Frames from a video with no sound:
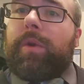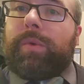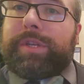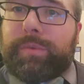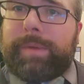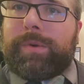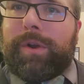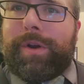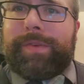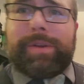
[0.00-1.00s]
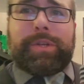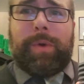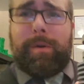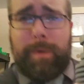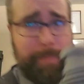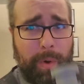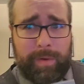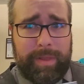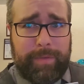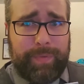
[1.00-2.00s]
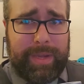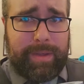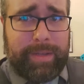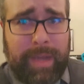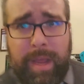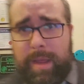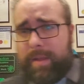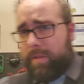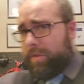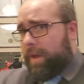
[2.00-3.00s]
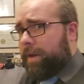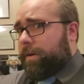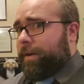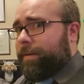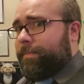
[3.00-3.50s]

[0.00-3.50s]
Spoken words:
which we will go over to our reporter in the field, Zander.